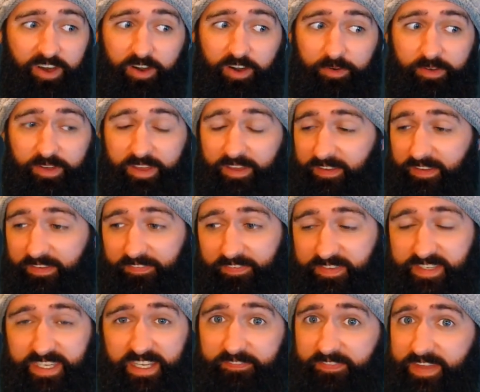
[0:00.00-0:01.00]
or if
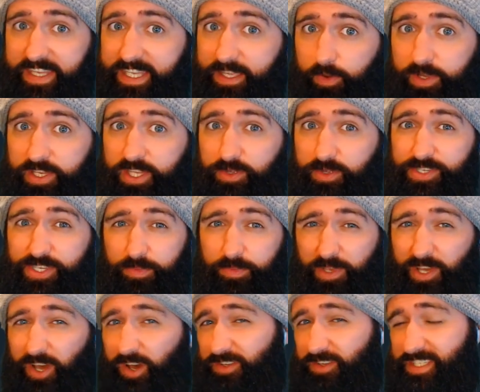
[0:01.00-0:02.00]
you've seen a video on
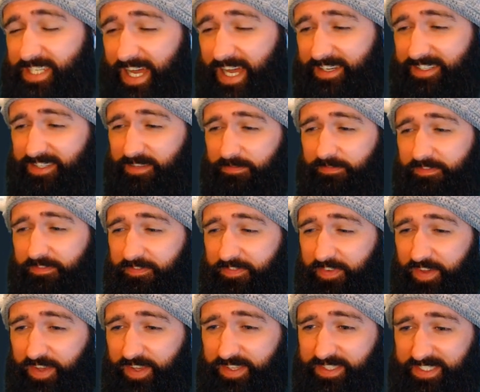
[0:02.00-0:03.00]
YouTube, contact them
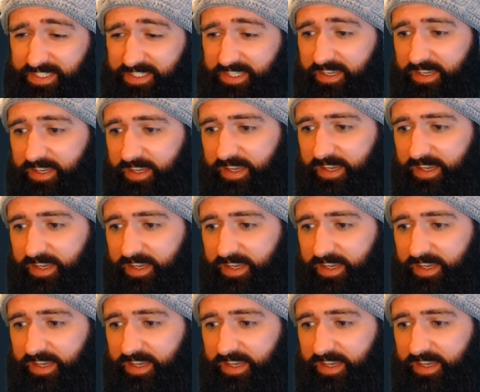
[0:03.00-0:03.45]
first.